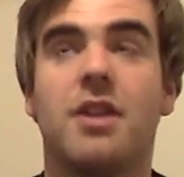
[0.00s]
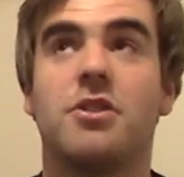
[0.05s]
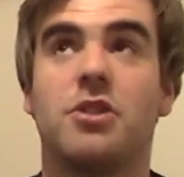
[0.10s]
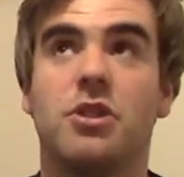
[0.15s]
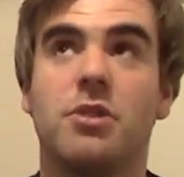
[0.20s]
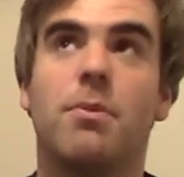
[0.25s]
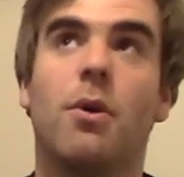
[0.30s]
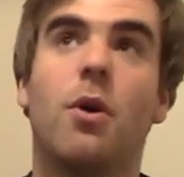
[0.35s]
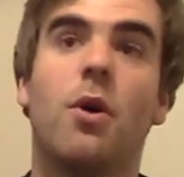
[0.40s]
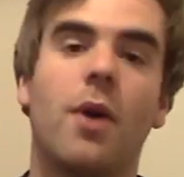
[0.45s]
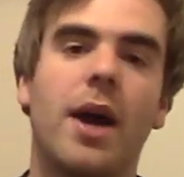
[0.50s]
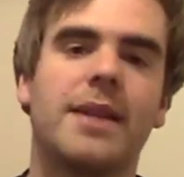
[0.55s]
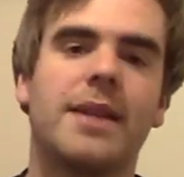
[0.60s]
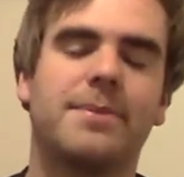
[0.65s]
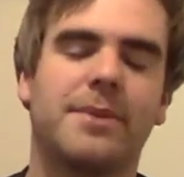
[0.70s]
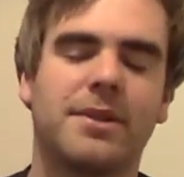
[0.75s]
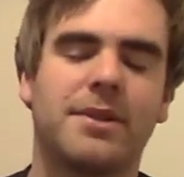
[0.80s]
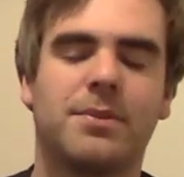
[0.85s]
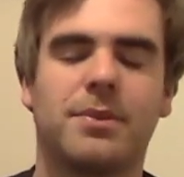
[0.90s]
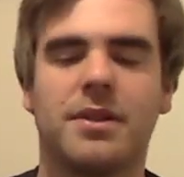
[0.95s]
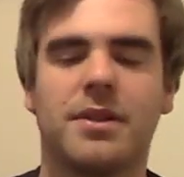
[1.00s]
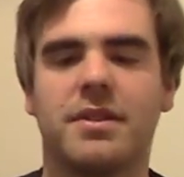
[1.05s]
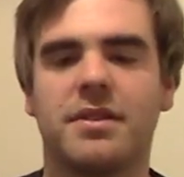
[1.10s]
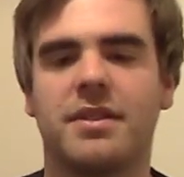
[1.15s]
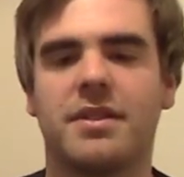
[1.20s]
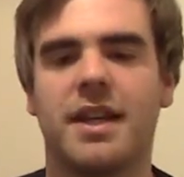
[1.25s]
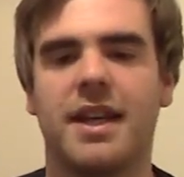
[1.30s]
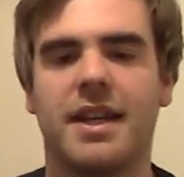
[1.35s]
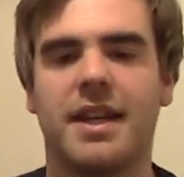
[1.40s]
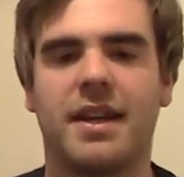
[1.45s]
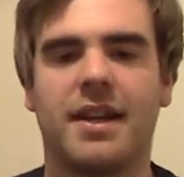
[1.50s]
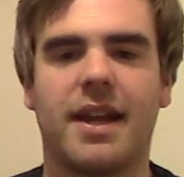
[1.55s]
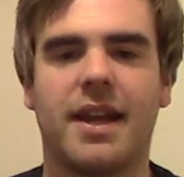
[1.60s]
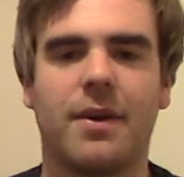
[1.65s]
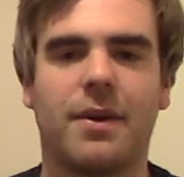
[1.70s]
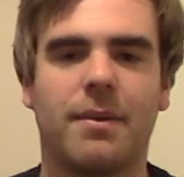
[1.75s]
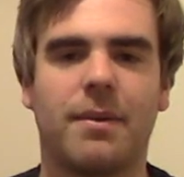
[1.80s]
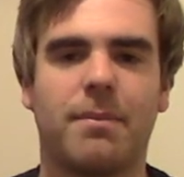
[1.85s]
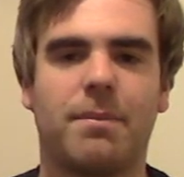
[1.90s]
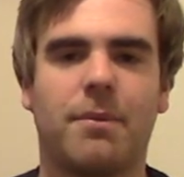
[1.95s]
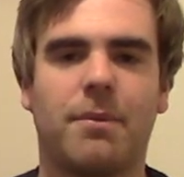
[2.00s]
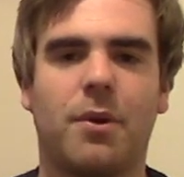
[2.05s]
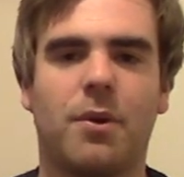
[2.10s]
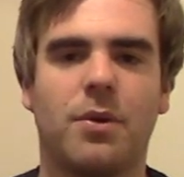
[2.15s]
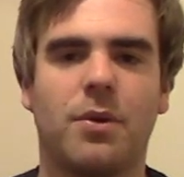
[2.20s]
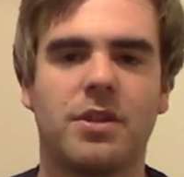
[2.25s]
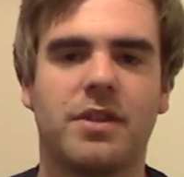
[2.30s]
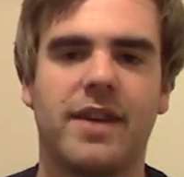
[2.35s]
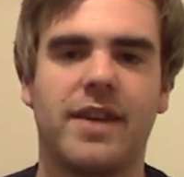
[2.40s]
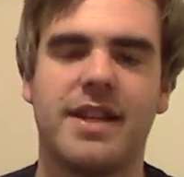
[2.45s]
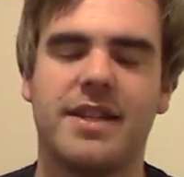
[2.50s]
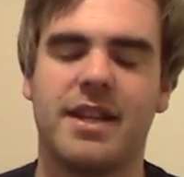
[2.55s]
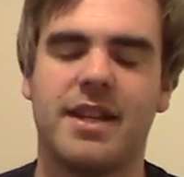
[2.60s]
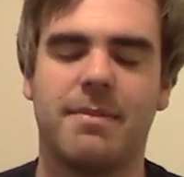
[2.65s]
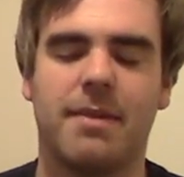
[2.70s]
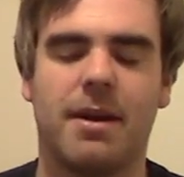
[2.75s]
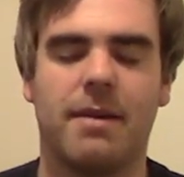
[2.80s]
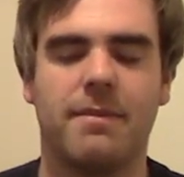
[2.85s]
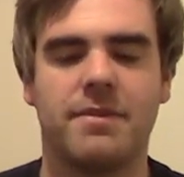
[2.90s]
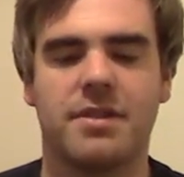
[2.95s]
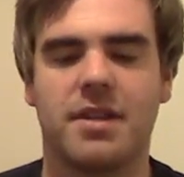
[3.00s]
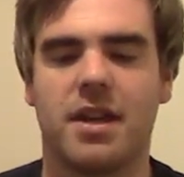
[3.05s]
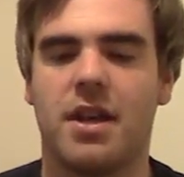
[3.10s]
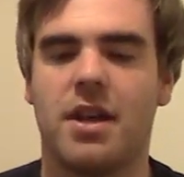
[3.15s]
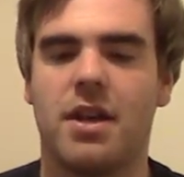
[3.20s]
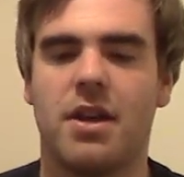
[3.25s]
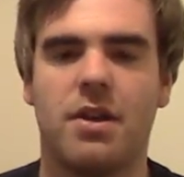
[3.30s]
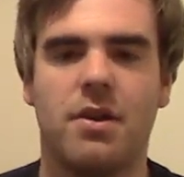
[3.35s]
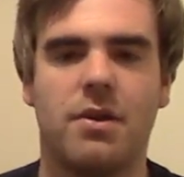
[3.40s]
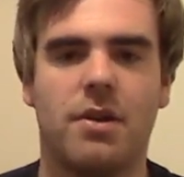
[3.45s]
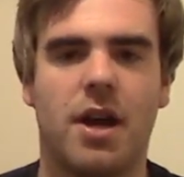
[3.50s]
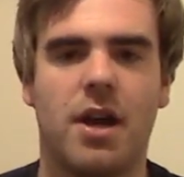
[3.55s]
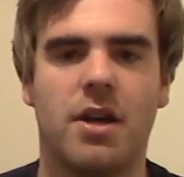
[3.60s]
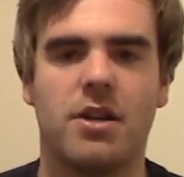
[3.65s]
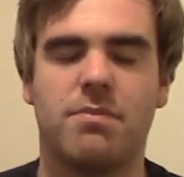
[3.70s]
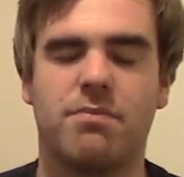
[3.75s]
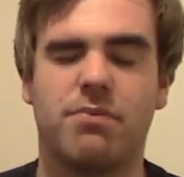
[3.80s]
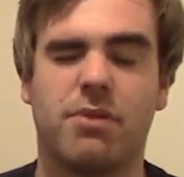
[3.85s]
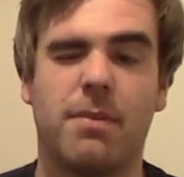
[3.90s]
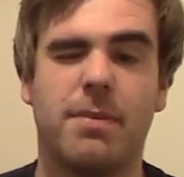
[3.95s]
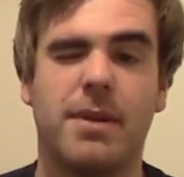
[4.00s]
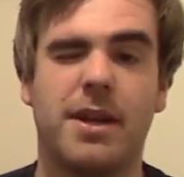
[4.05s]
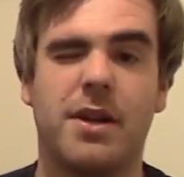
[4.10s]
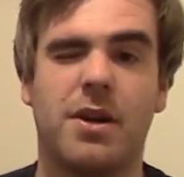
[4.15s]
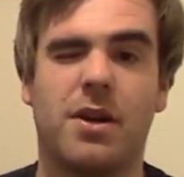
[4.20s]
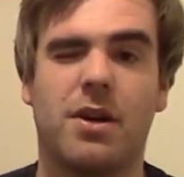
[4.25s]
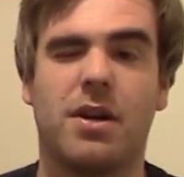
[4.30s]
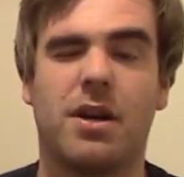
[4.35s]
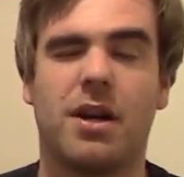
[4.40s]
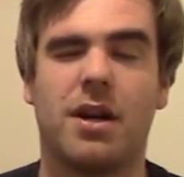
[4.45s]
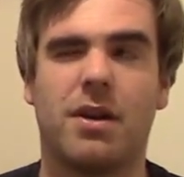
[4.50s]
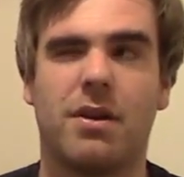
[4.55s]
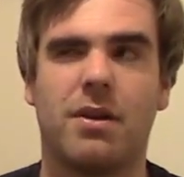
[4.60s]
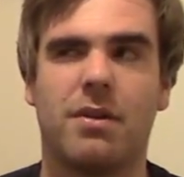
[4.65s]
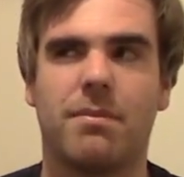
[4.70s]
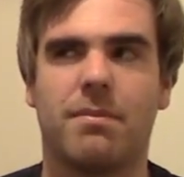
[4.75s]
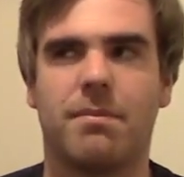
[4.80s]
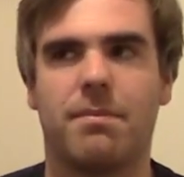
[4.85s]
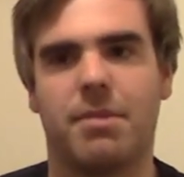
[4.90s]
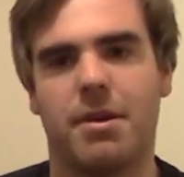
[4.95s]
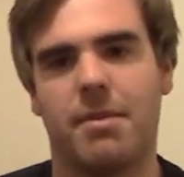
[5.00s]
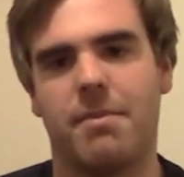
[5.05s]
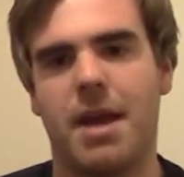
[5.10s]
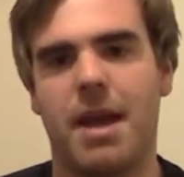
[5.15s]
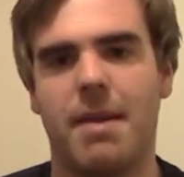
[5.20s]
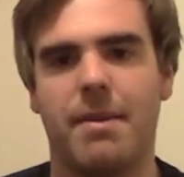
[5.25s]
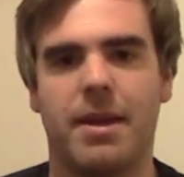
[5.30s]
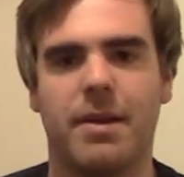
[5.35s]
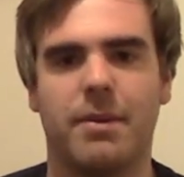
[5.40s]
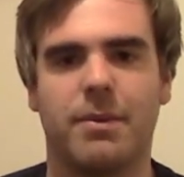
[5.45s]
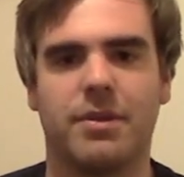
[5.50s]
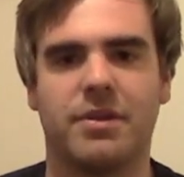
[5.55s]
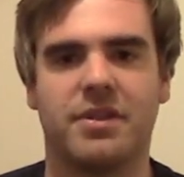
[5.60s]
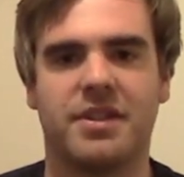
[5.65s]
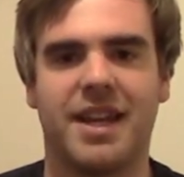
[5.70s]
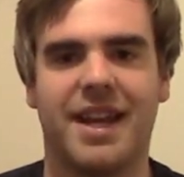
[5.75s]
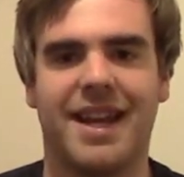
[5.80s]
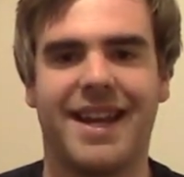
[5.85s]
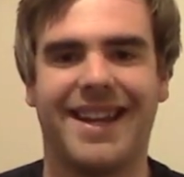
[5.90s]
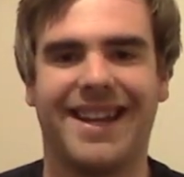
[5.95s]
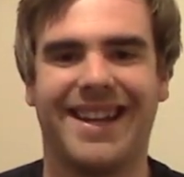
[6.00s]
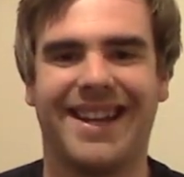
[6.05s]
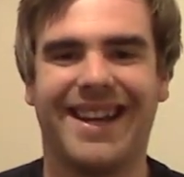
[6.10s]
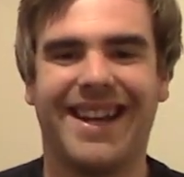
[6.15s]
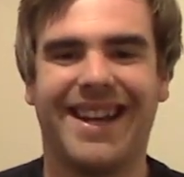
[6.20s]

2 more Xbox Ones in the course of 18 months? Who knows? Probably not, but maybe. We'll see.